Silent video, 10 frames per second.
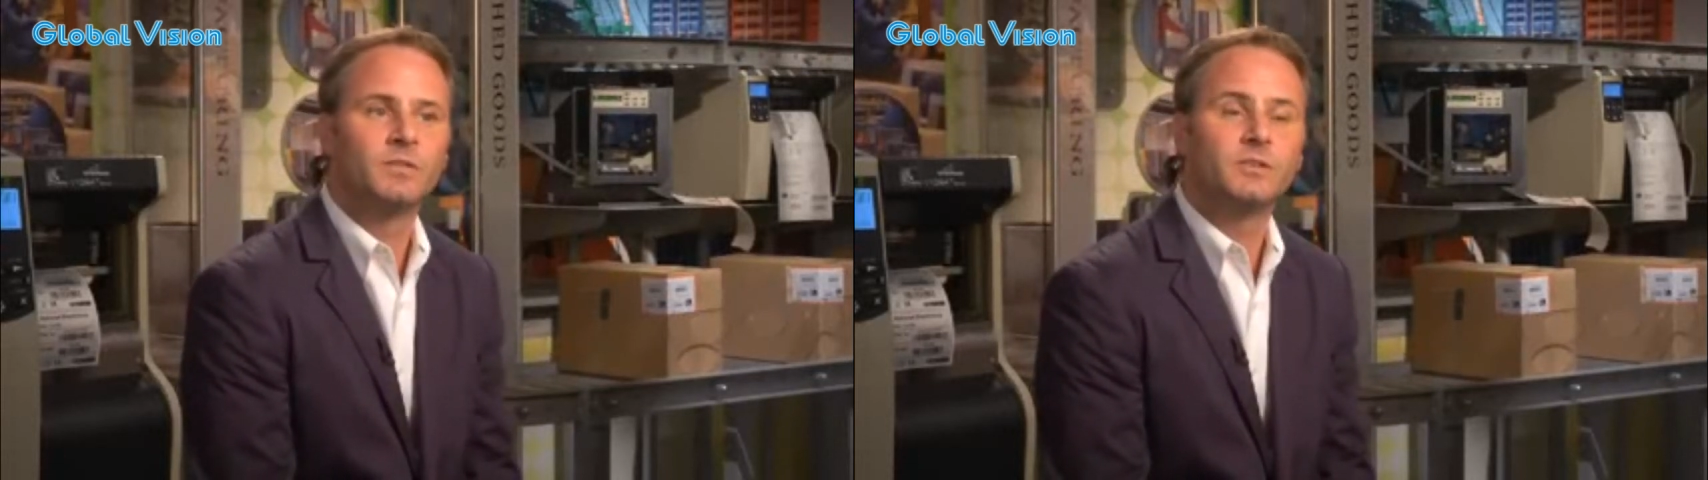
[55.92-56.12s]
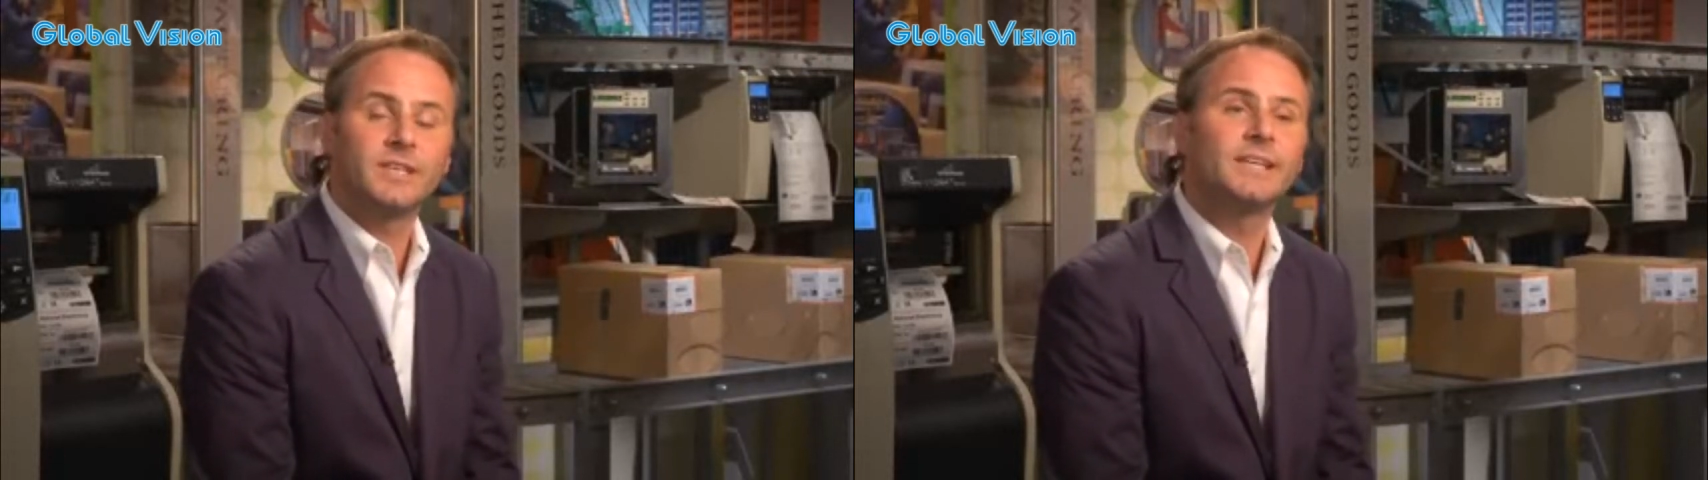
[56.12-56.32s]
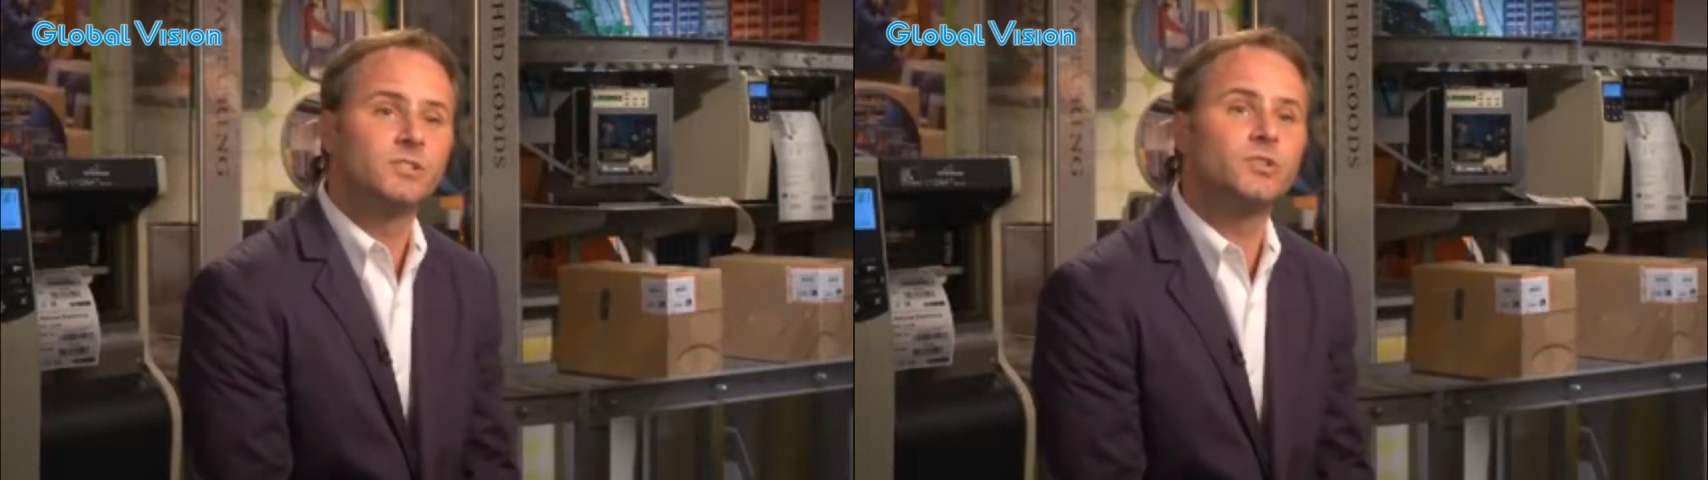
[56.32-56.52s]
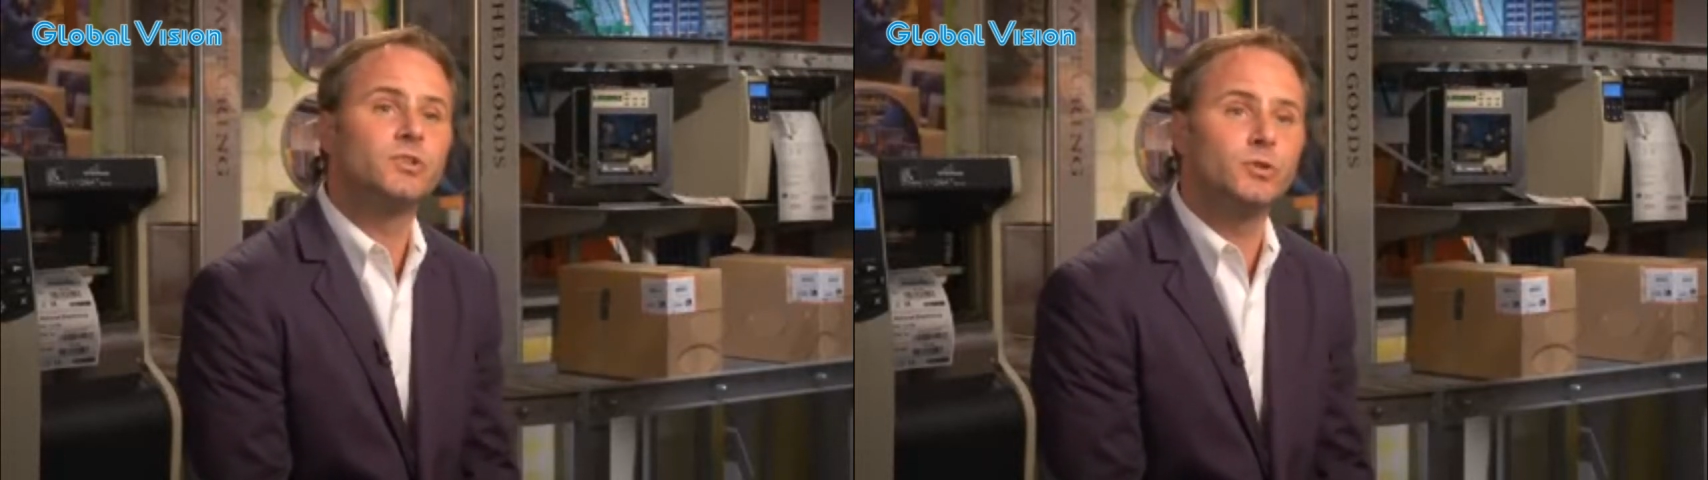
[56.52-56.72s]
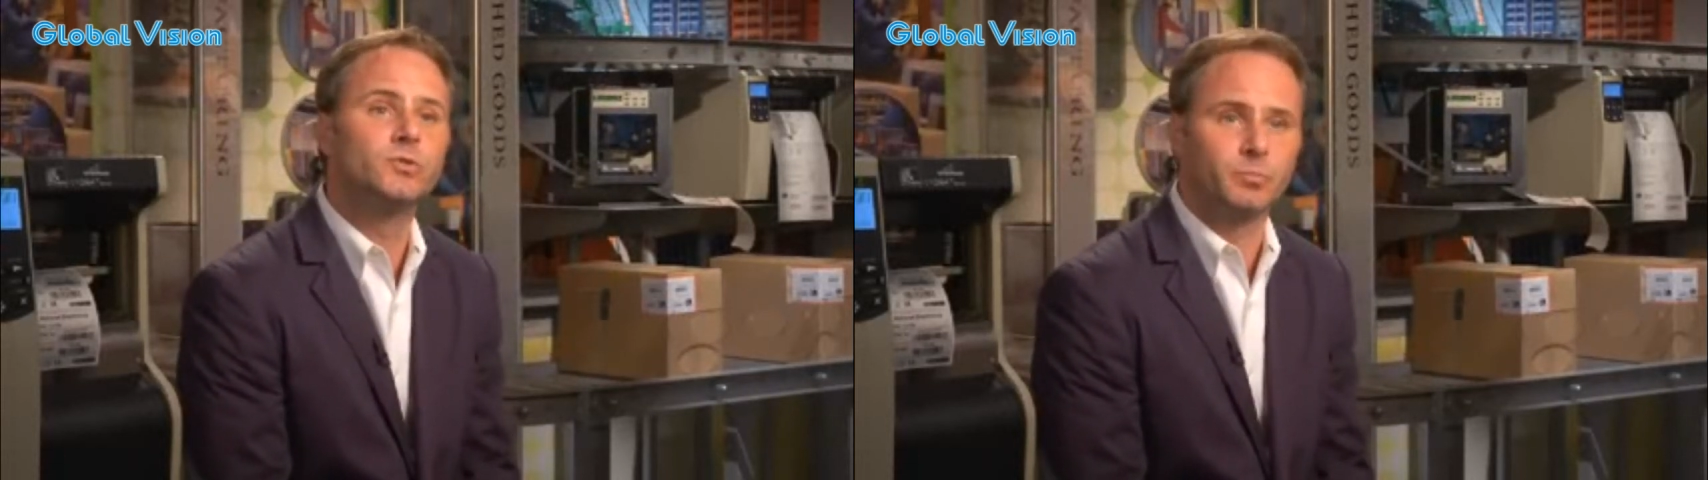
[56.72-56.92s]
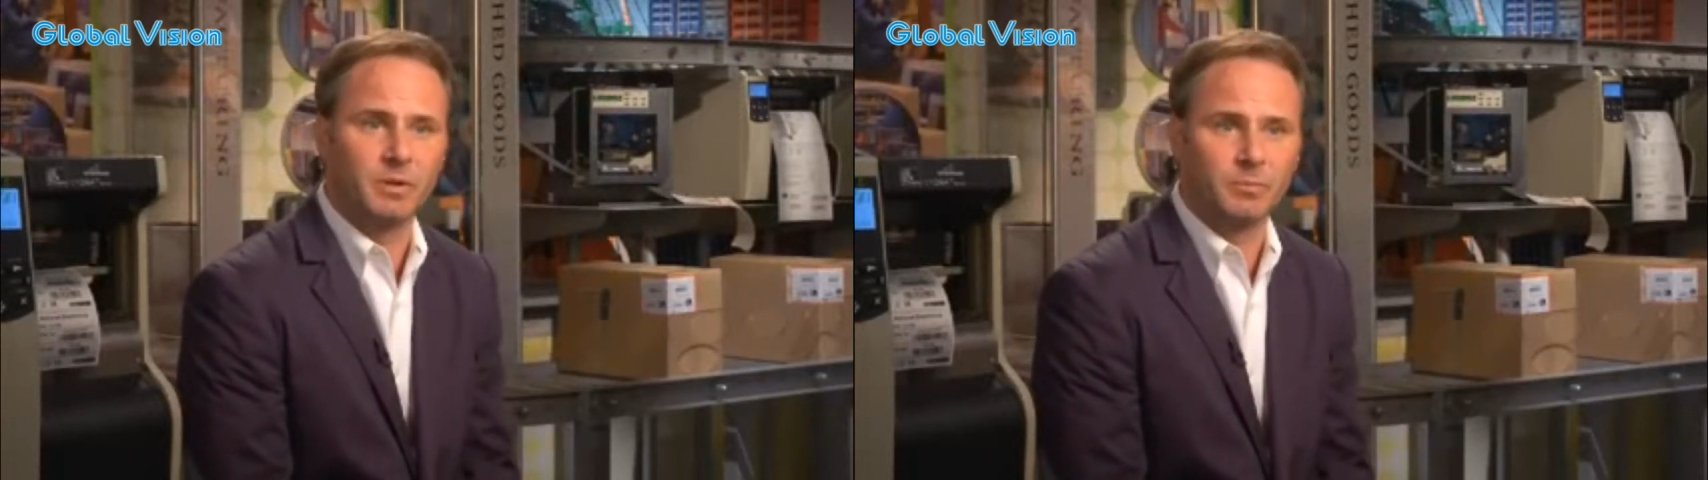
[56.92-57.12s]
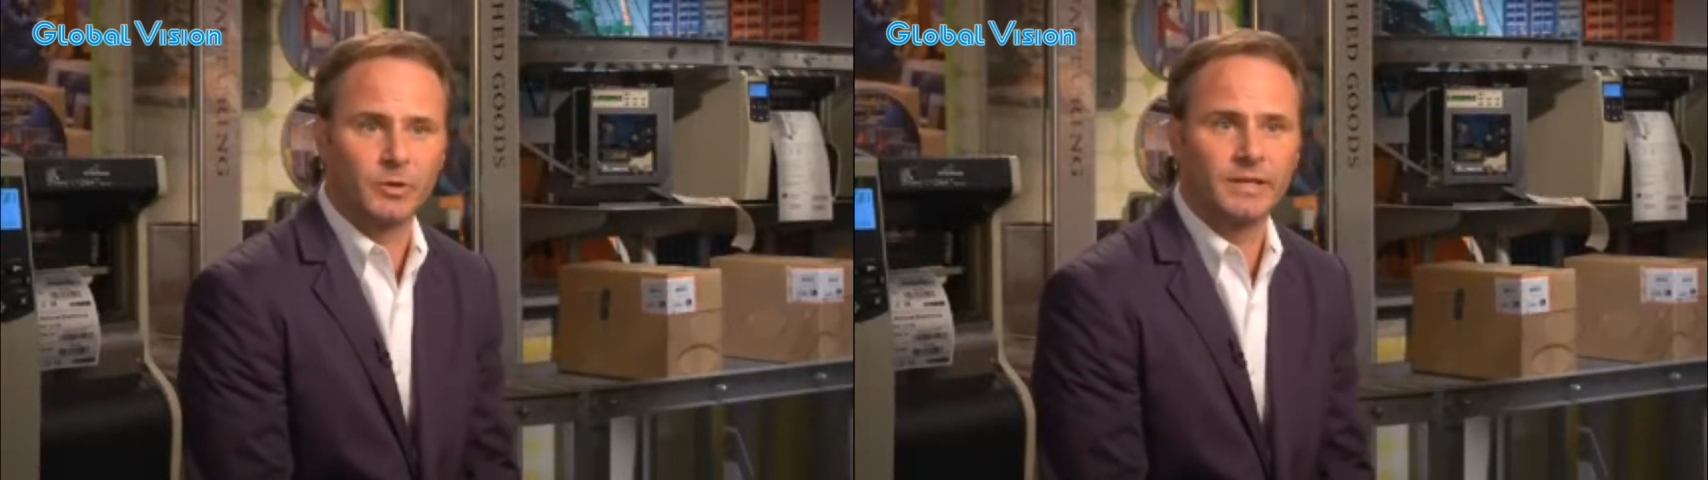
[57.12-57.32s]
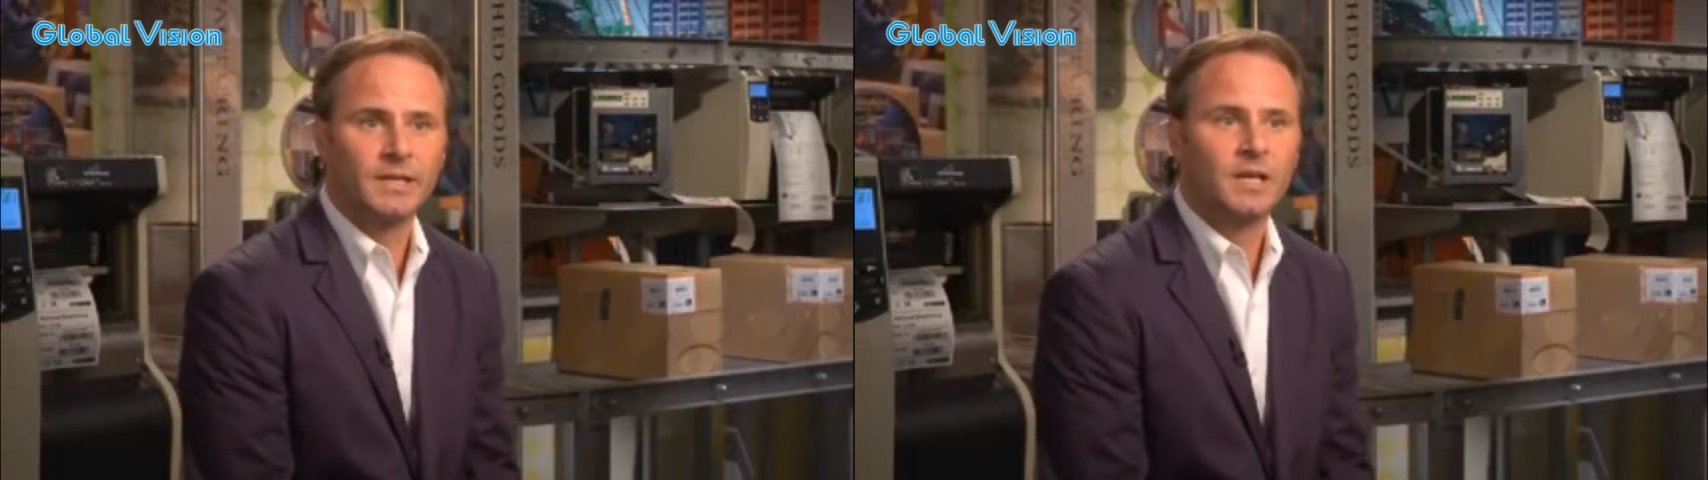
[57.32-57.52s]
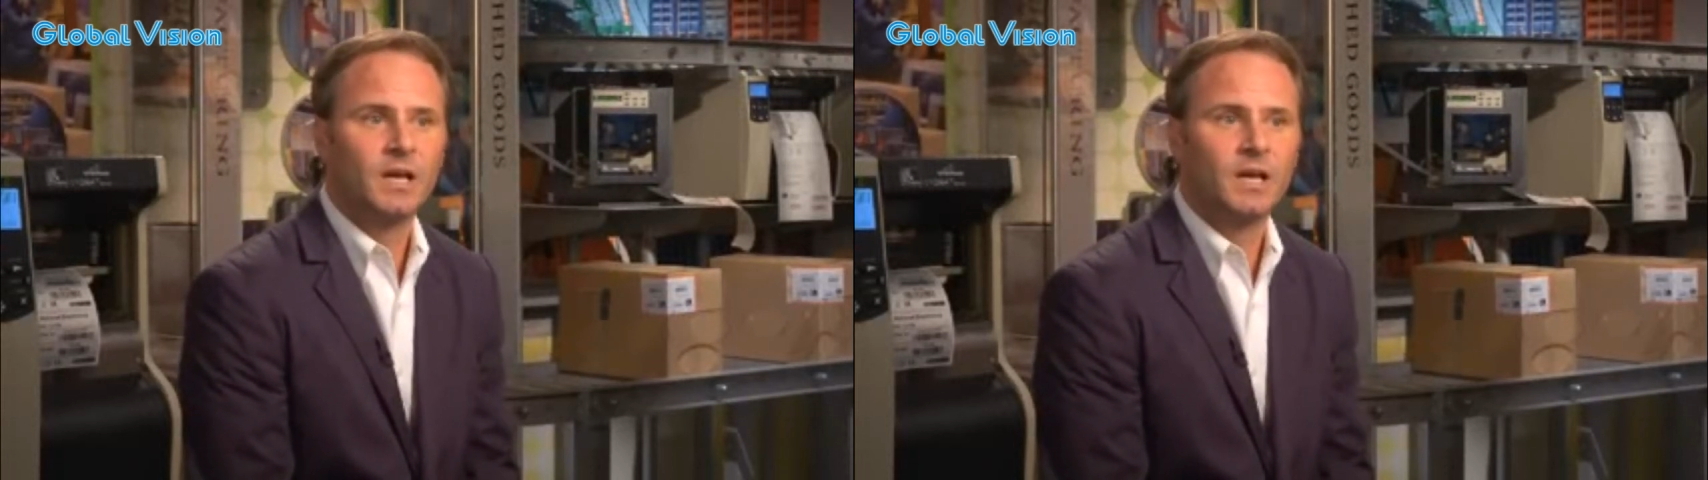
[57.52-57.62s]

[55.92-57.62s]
The second is the user memory.